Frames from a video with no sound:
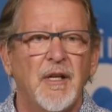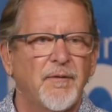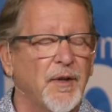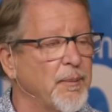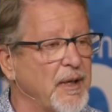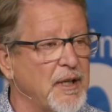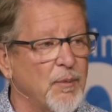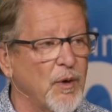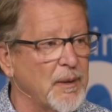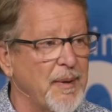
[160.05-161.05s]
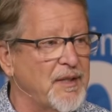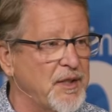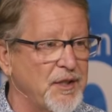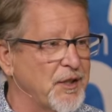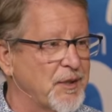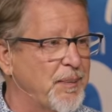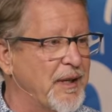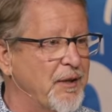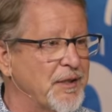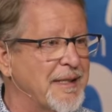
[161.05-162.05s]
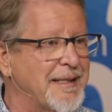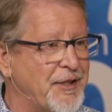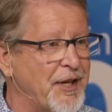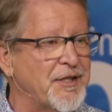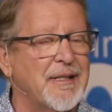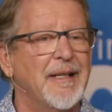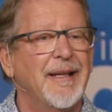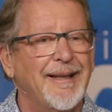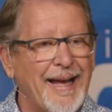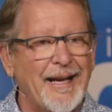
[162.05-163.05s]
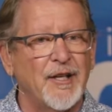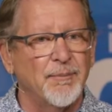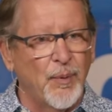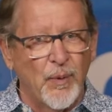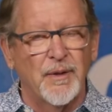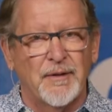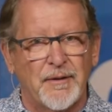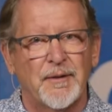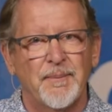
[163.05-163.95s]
for the Monday morning messages because it's just that important.